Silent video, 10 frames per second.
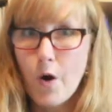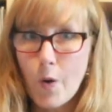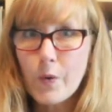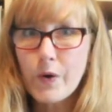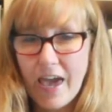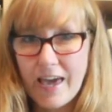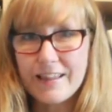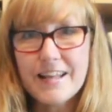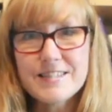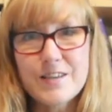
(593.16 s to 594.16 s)
Okay,
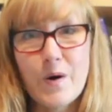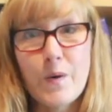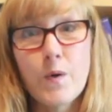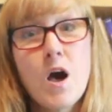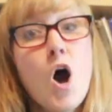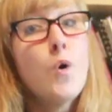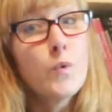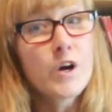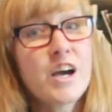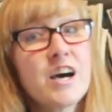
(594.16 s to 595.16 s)
let's go.
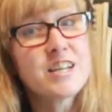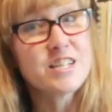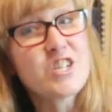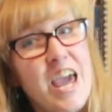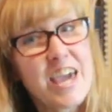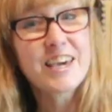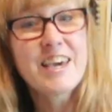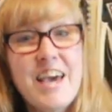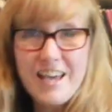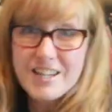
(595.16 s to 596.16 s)
We're gonna shake,
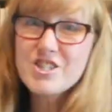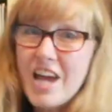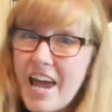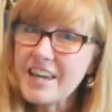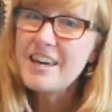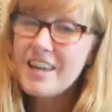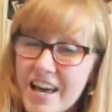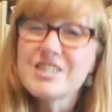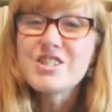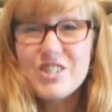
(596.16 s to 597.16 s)
shake,
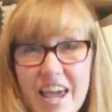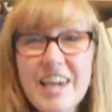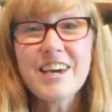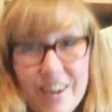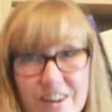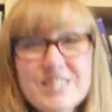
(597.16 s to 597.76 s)
shake our